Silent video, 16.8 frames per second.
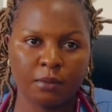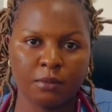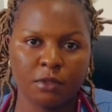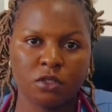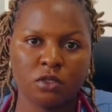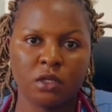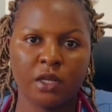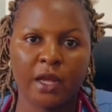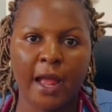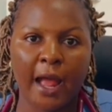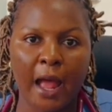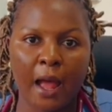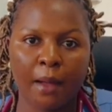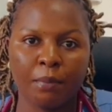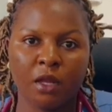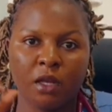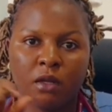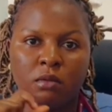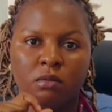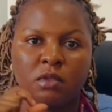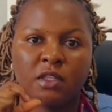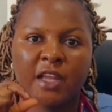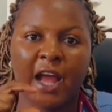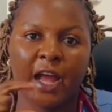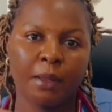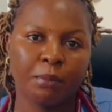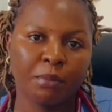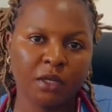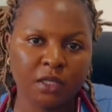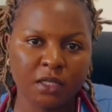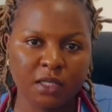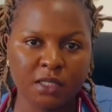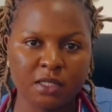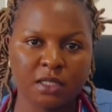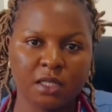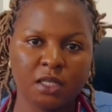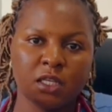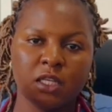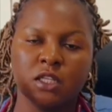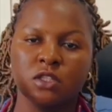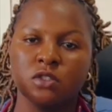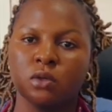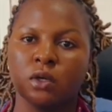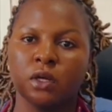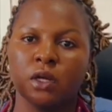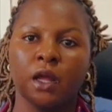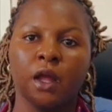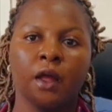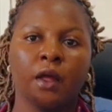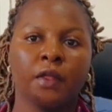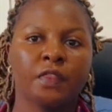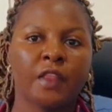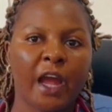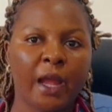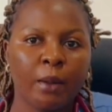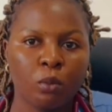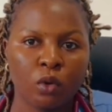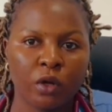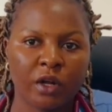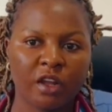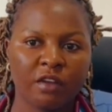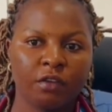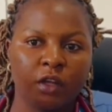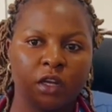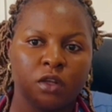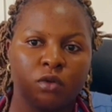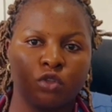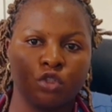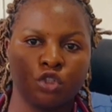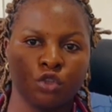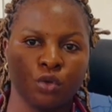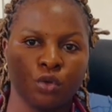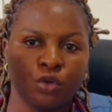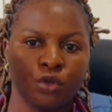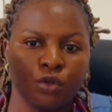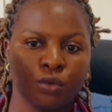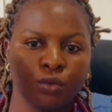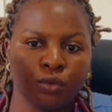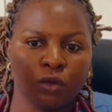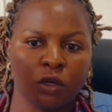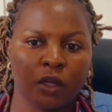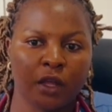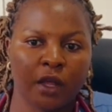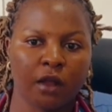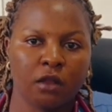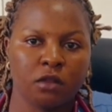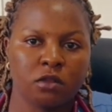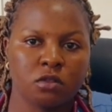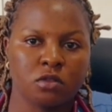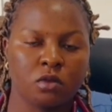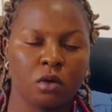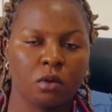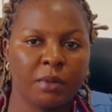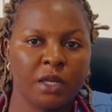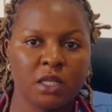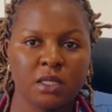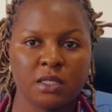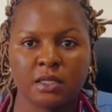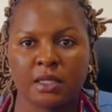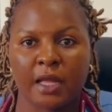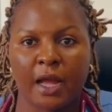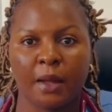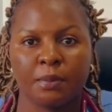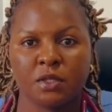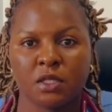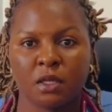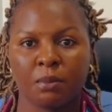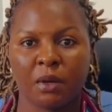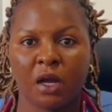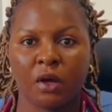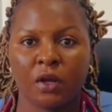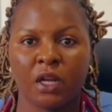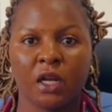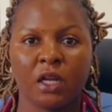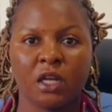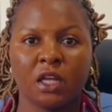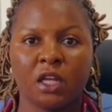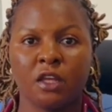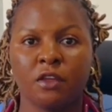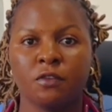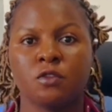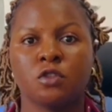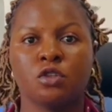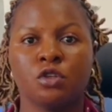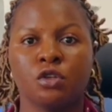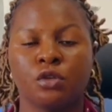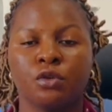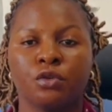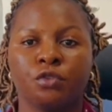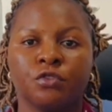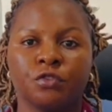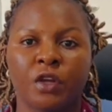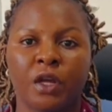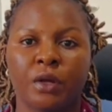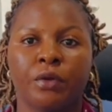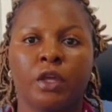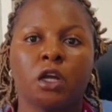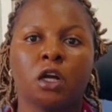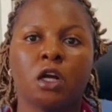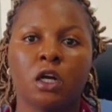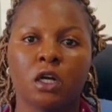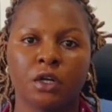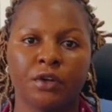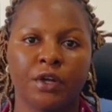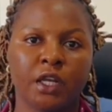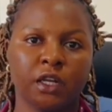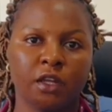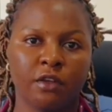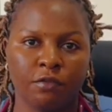into the app and type a disease or type whatever, and it will show you so many steps about it, and it gives you very current